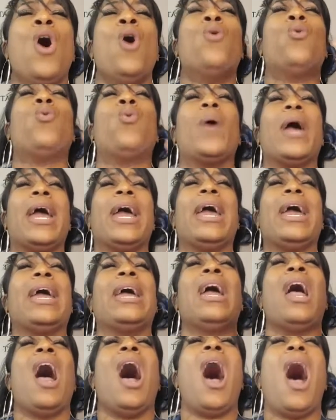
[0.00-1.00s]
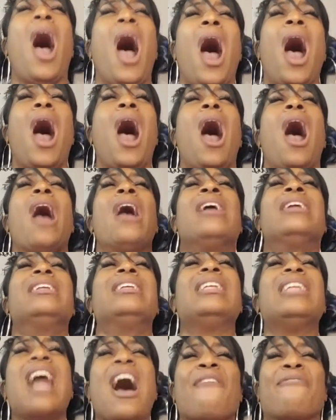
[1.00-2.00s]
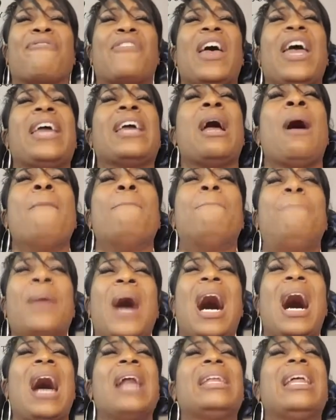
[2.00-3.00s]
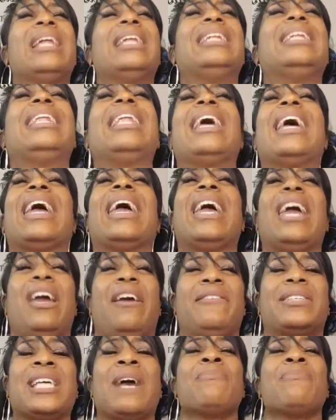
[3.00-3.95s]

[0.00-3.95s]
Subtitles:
We are nothing but leaves.